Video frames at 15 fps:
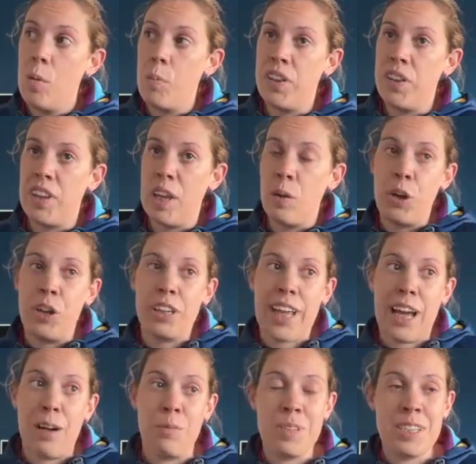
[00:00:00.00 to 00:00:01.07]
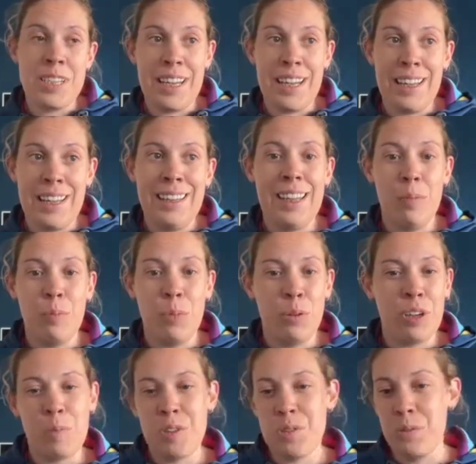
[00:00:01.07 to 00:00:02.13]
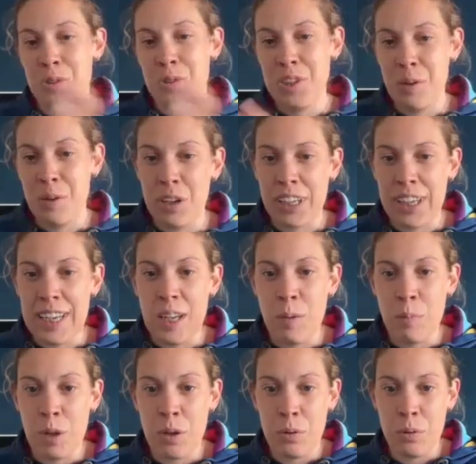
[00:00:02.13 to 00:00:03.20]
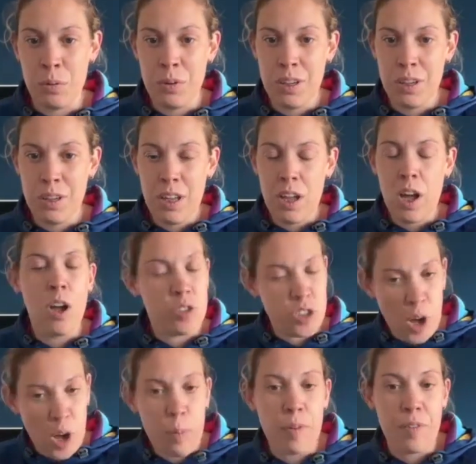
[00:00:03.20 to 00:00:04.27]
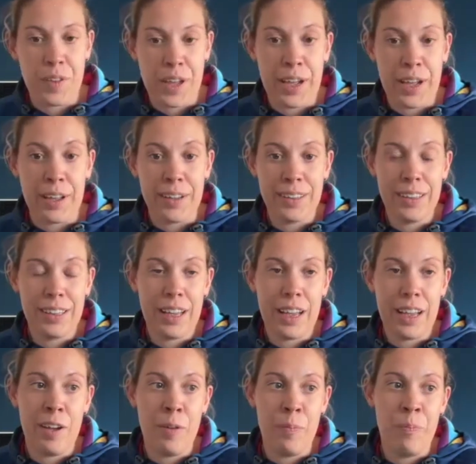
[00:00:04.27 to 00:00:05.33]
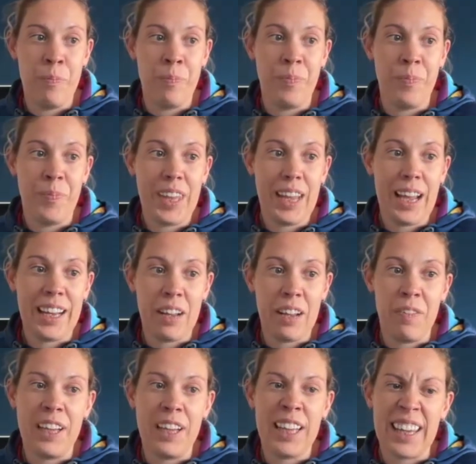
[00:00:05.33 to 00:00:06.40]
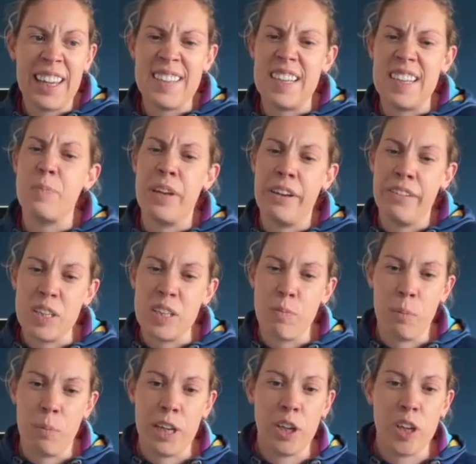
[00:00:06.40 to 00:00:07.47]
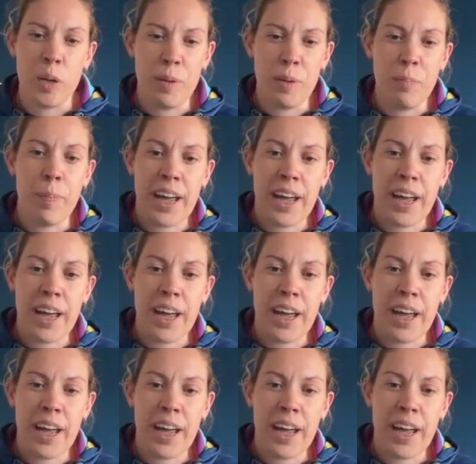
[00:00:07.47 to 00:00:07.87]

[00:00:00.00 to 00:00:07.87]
But they weren't counting in that Morgan was also on chemo on top of that. And I feel like his experience probably could have been